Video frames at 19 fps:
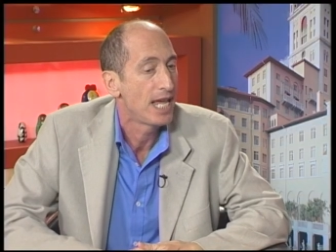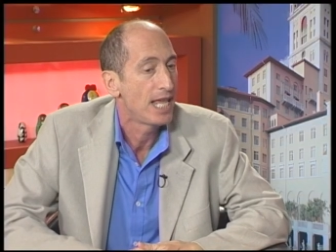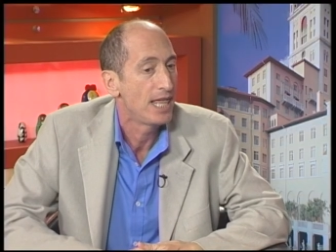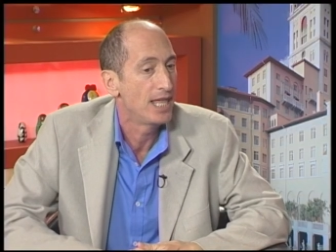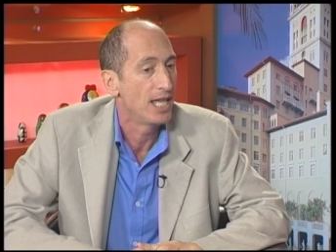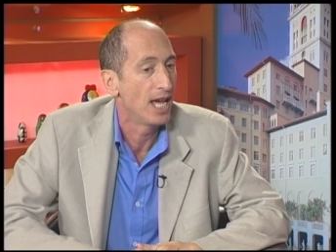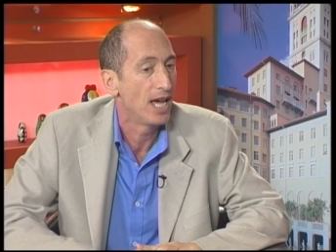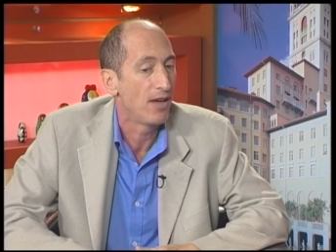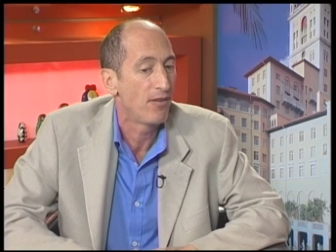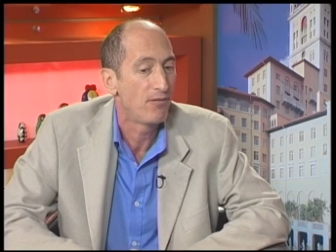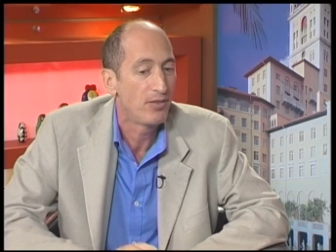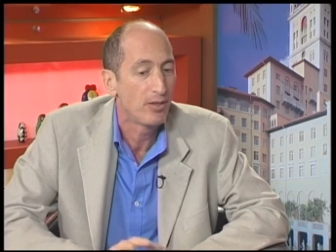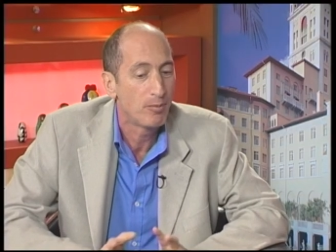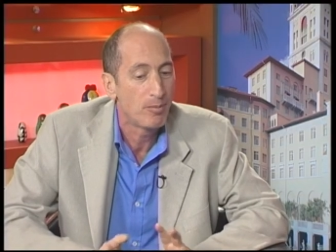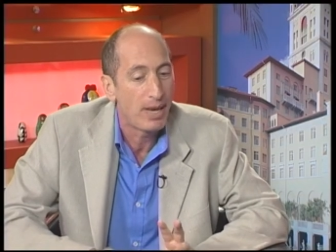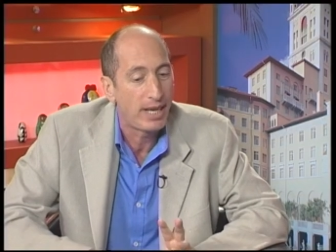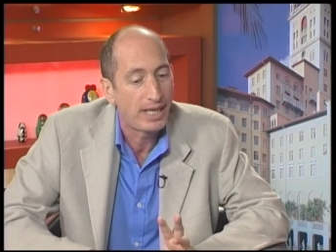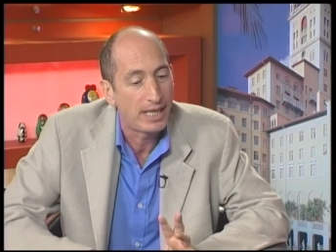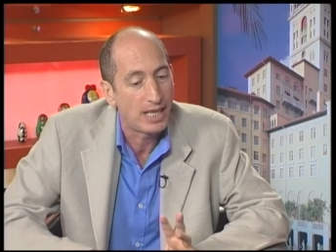The
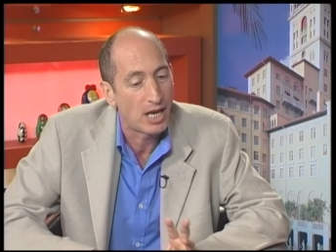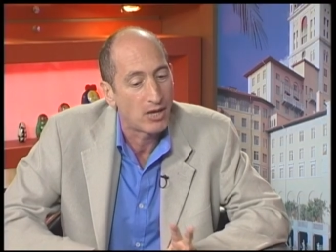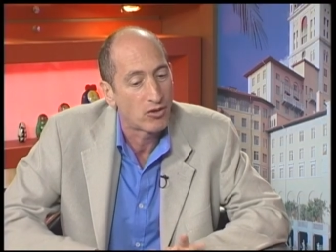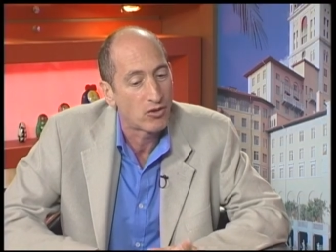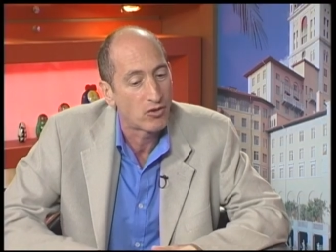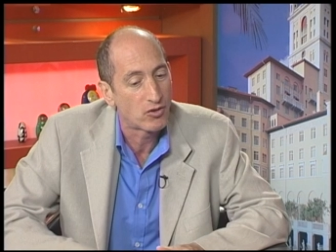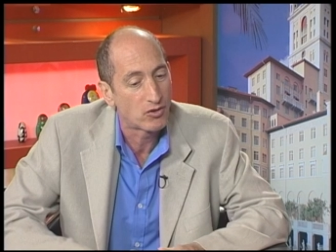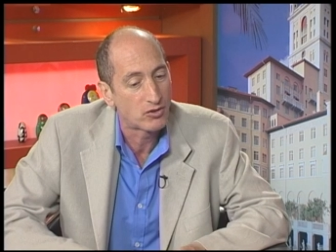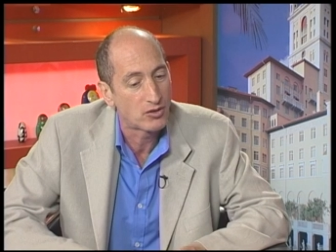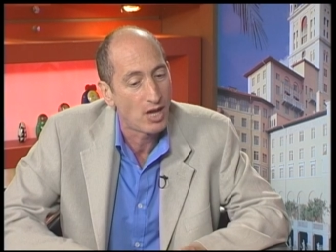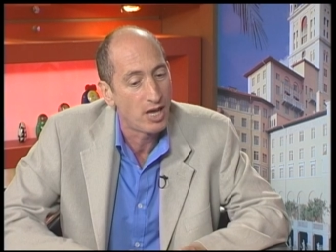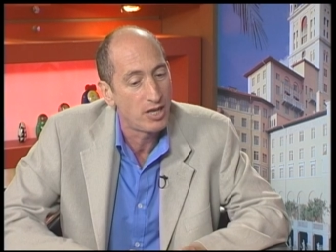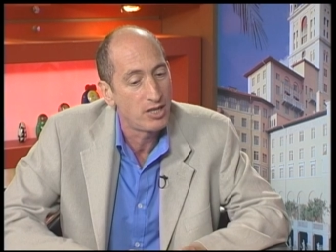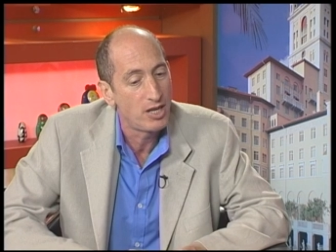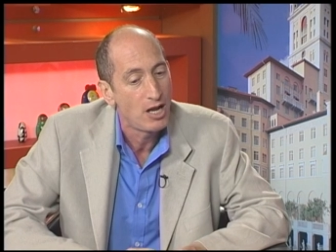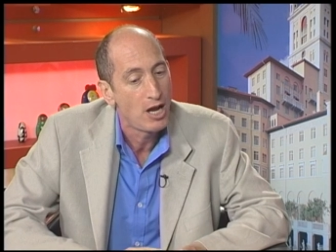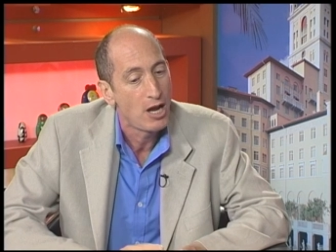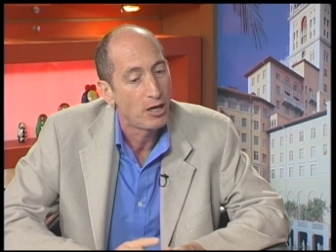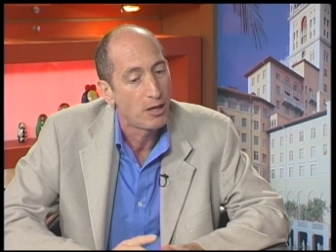Filmmaking Under the
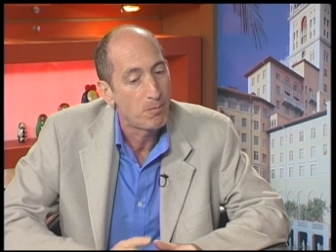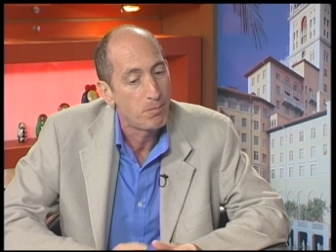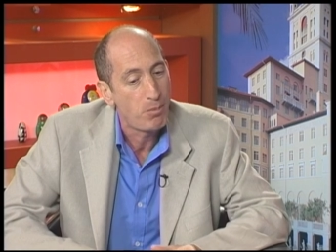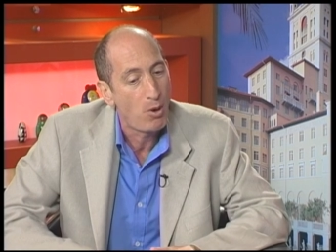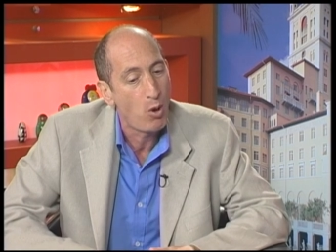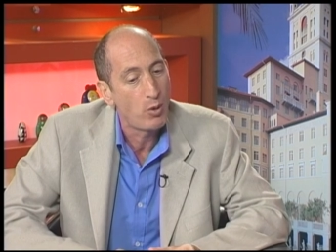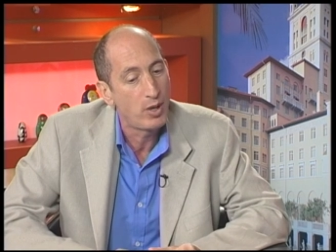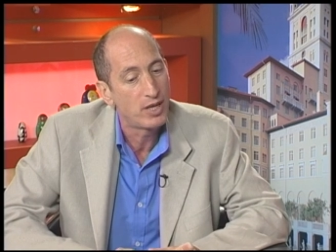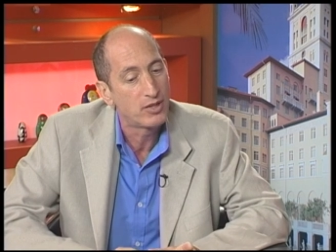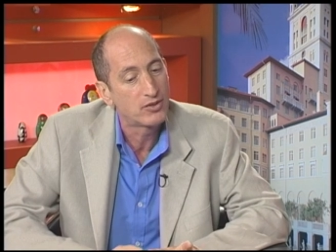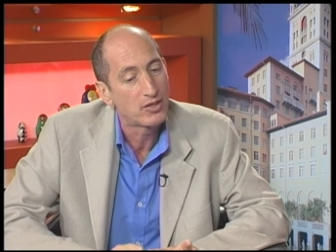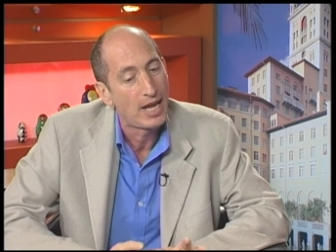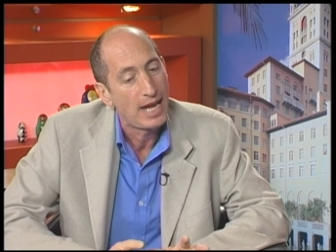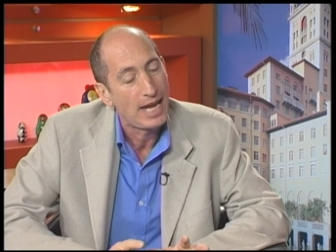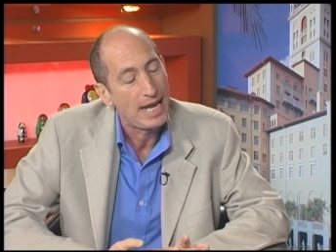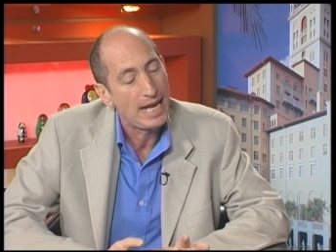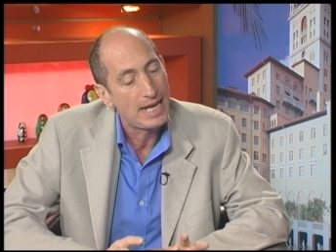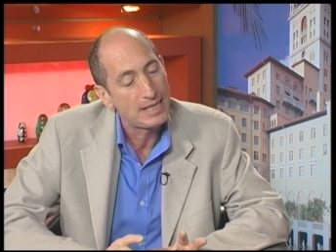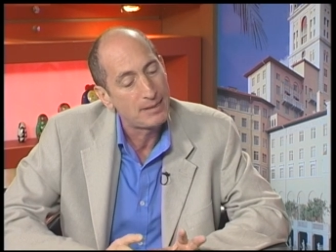Sun components
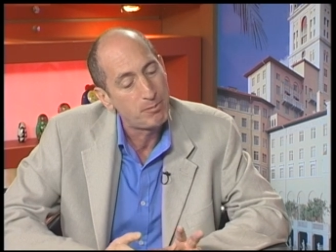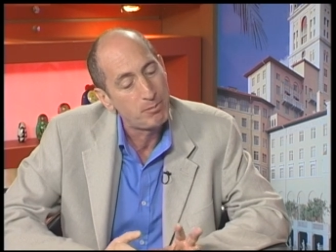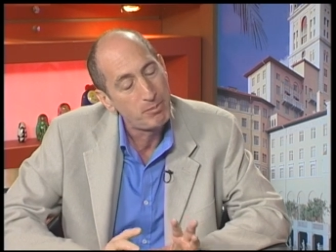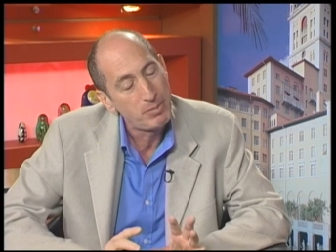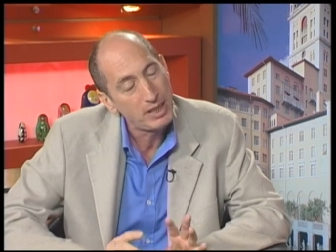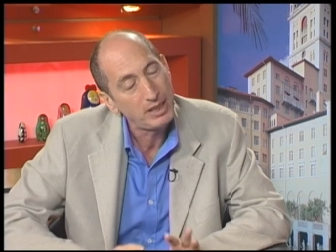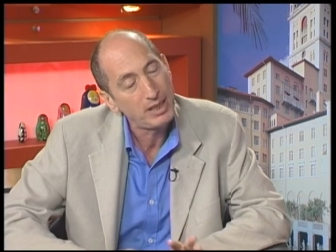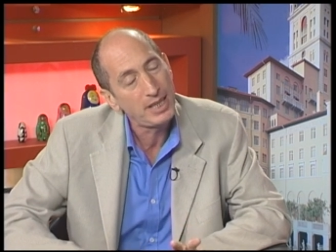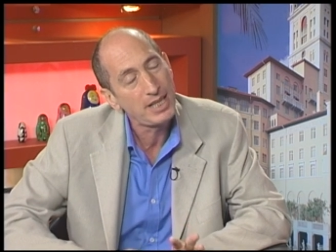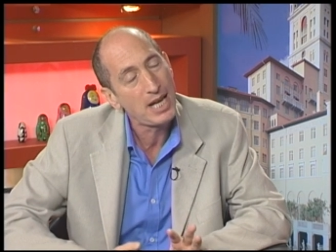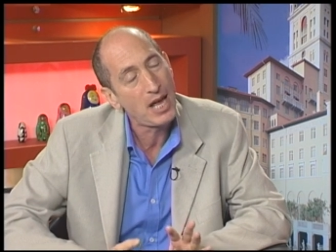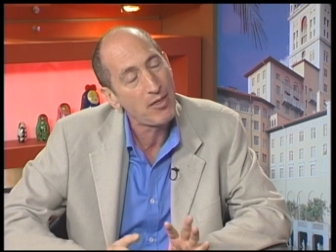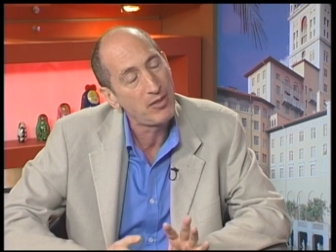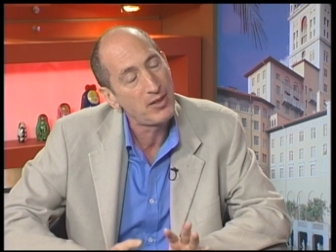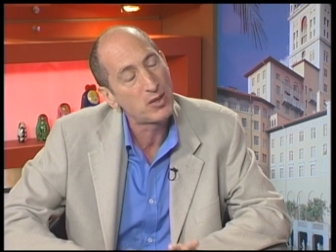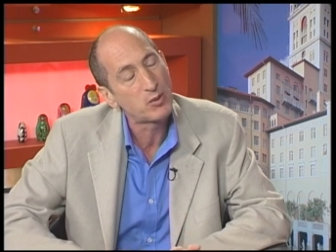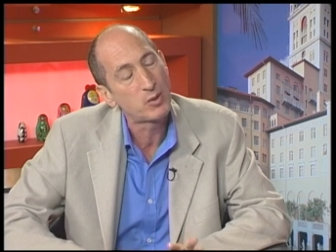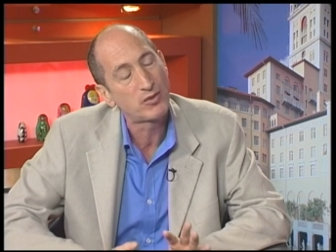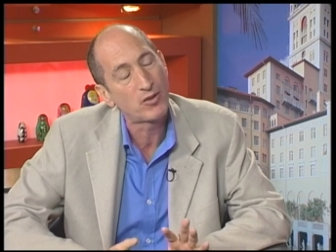is building on
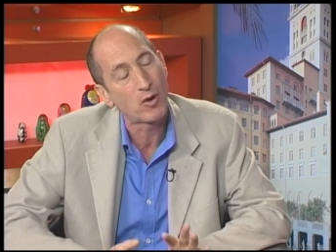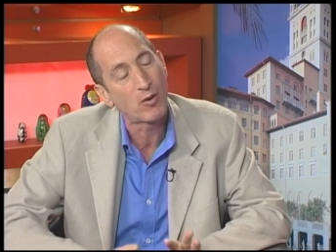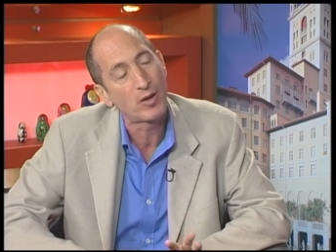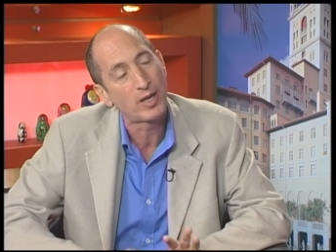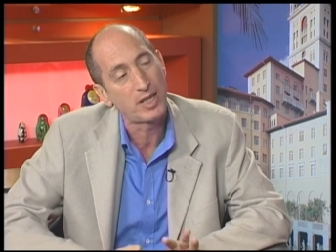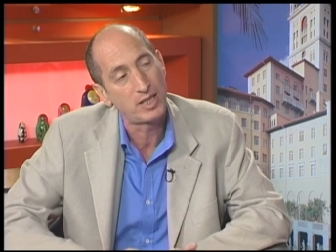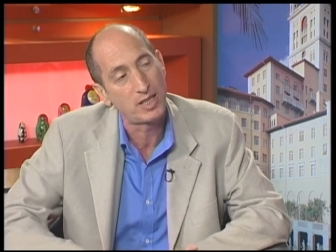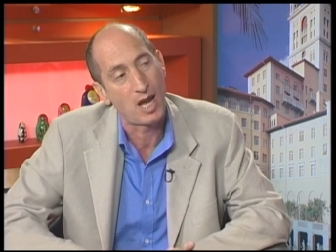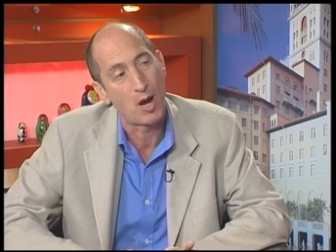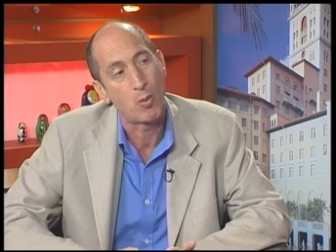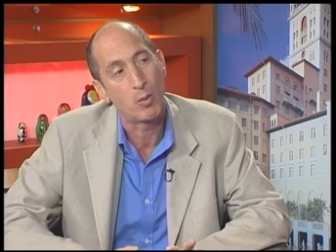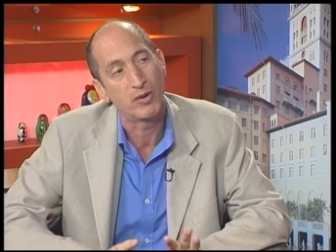things we've already done.